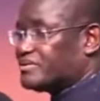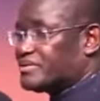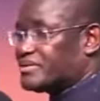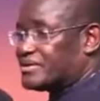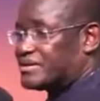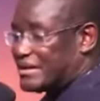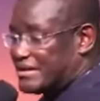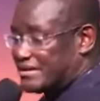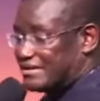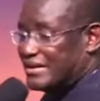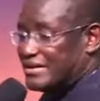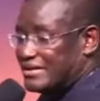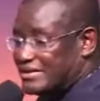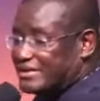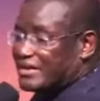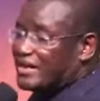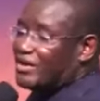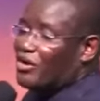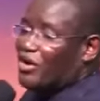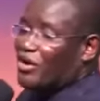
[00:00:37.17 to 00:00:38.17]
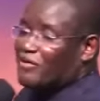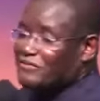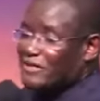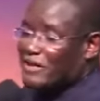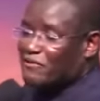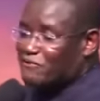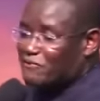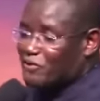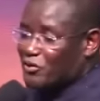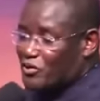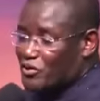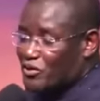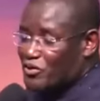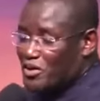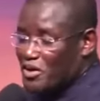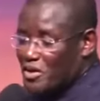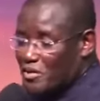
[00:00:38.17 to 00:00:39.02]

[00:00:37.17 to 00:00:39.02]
Season three of the flow